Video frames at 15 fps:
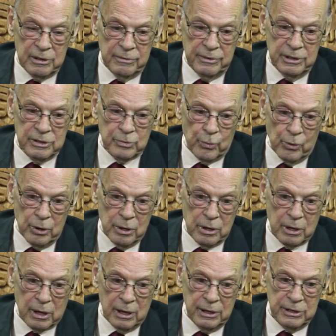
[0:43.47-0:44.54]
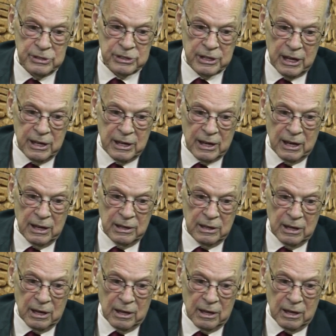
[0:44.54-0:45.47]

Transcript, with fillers: of his work and his take on